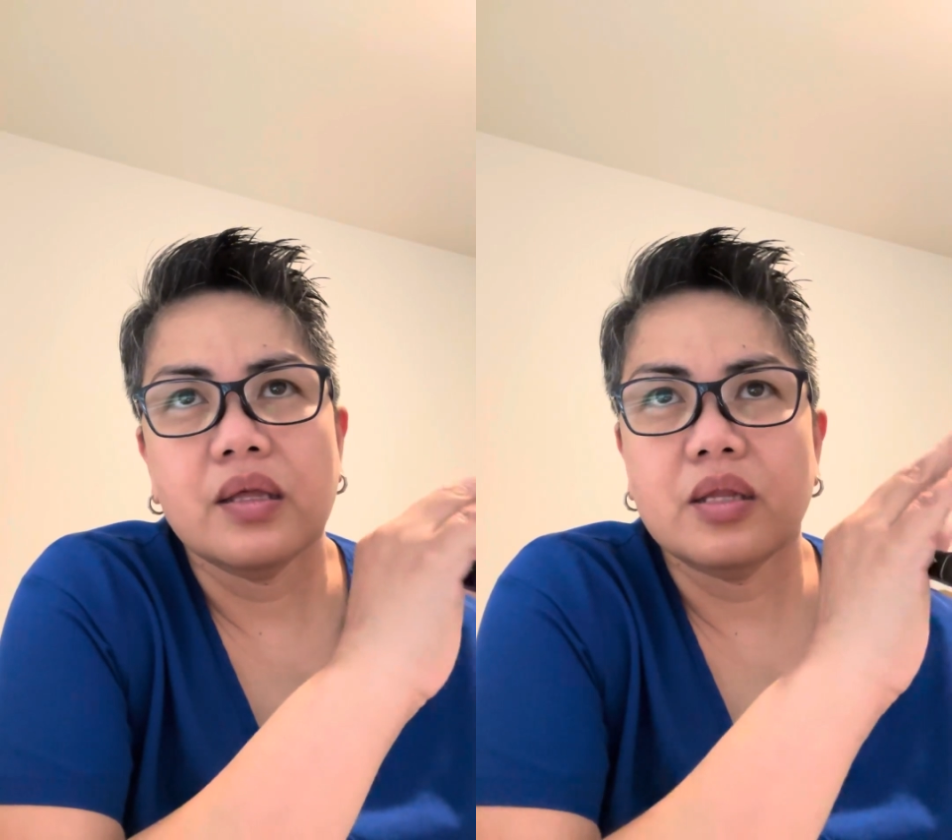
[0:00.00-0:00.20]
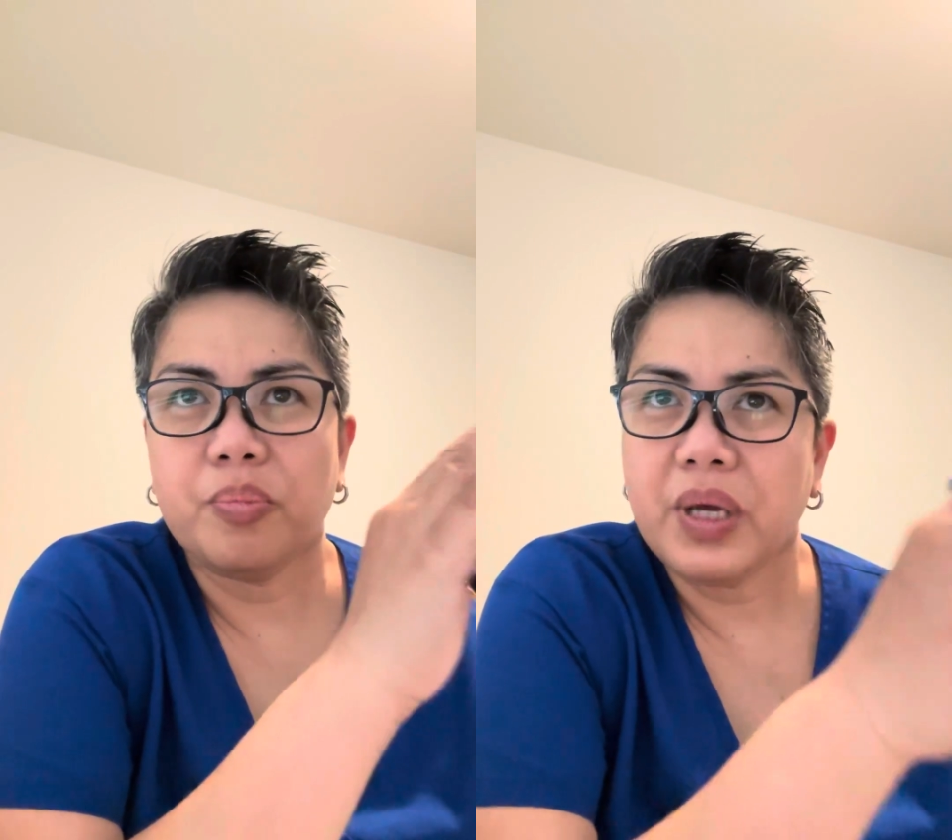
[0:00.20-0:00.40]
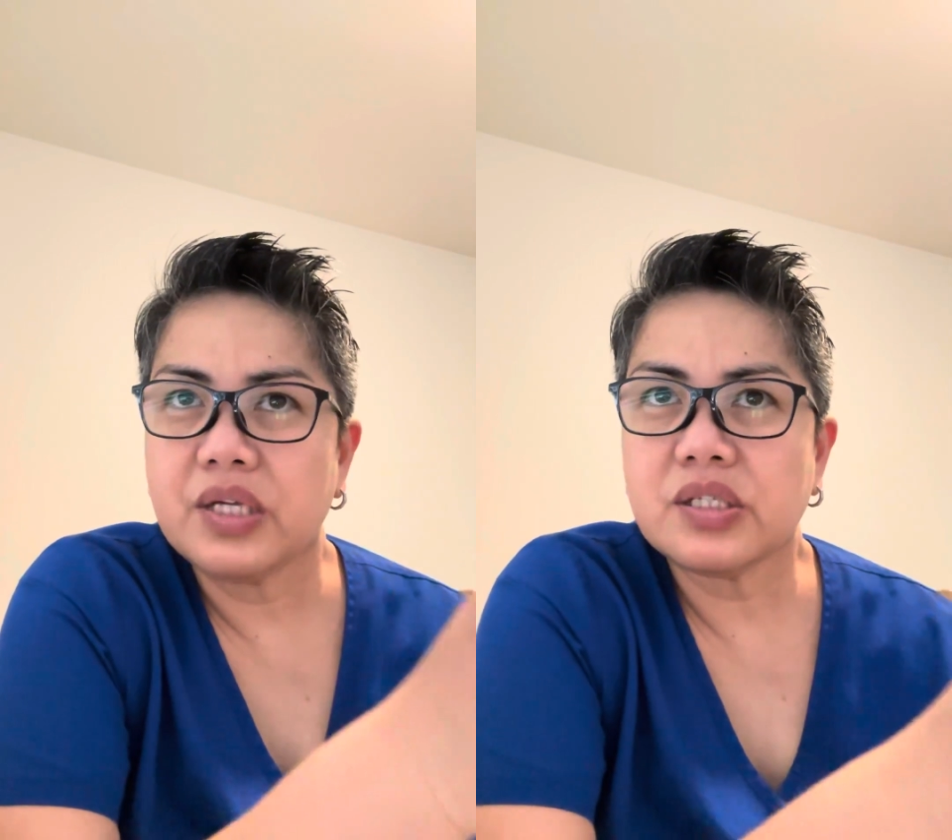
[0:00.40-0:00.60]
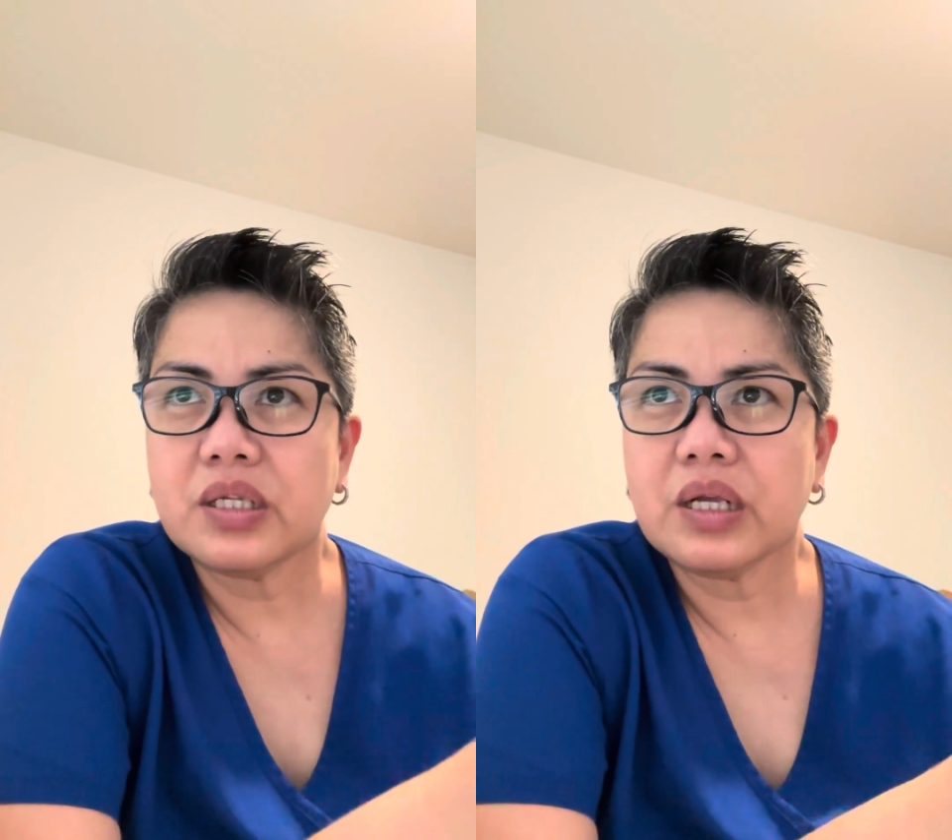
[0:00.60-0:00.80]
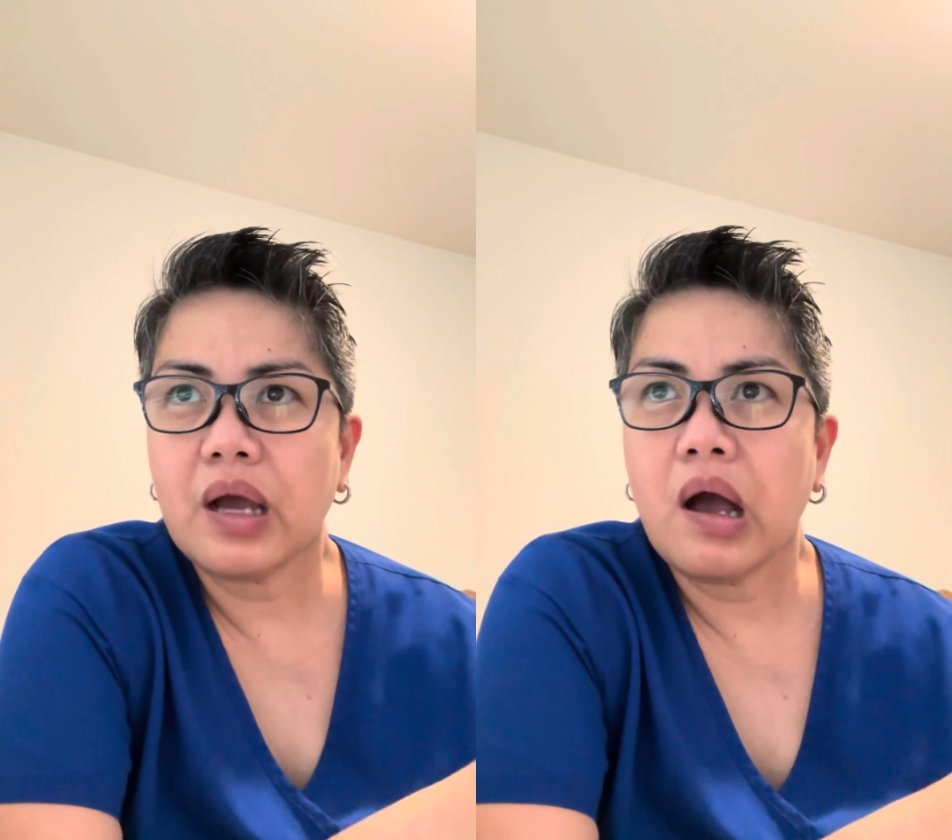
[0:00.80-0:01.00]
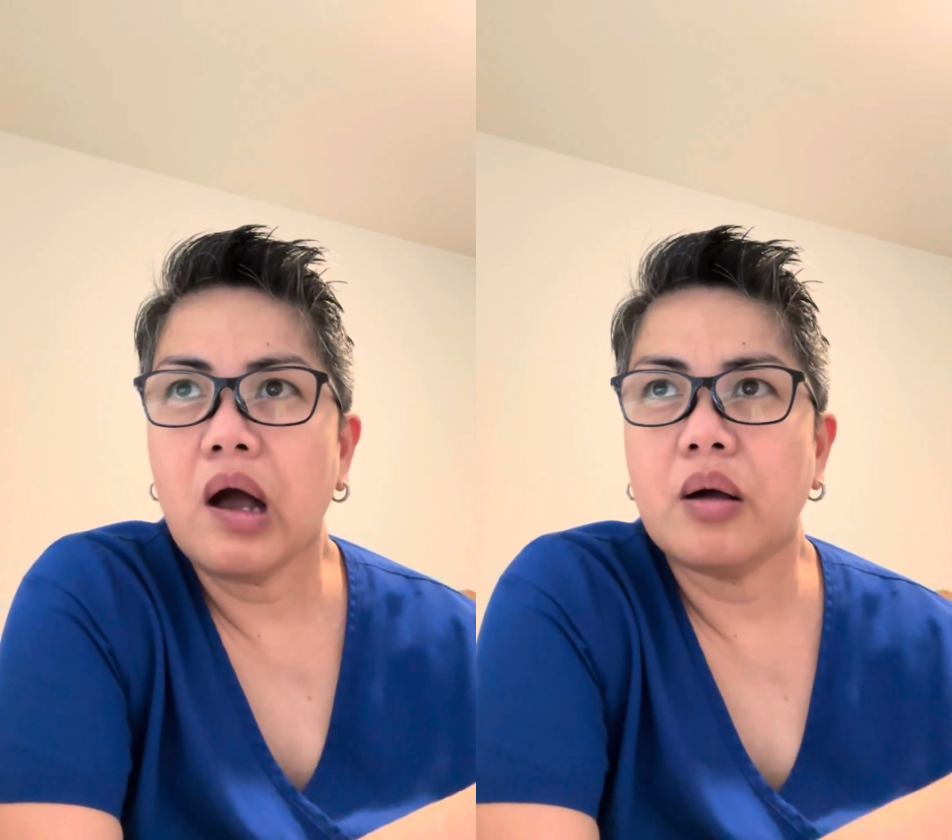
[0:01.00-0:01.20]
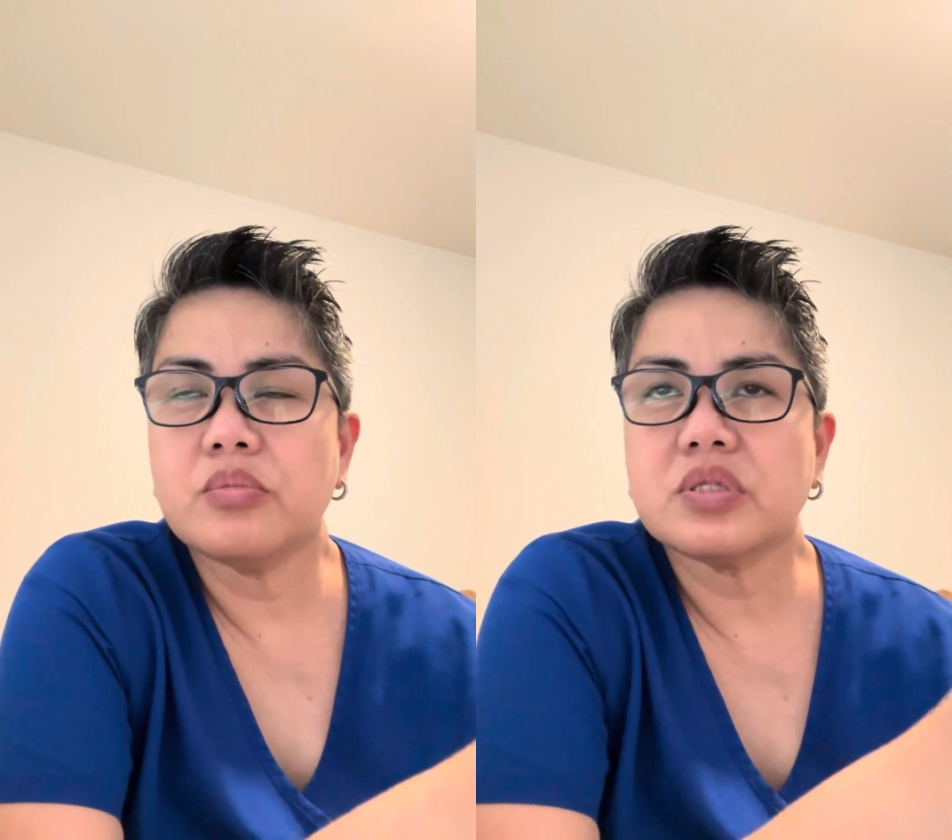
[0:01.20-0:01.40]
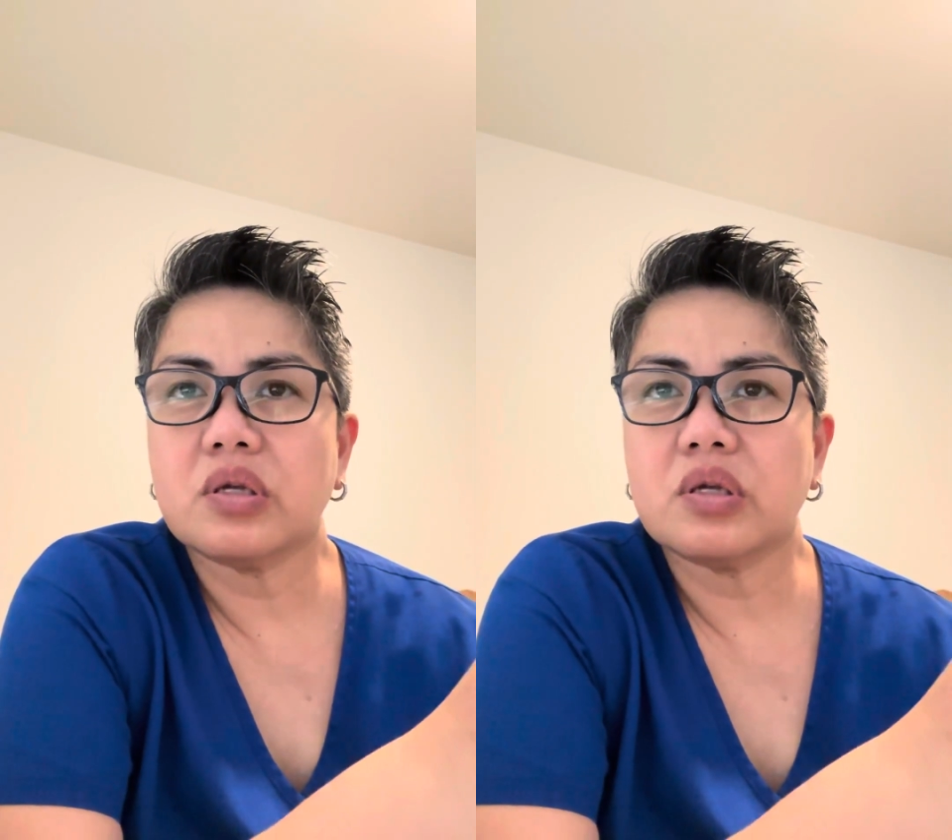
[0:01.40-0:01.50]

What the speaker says: the patient comes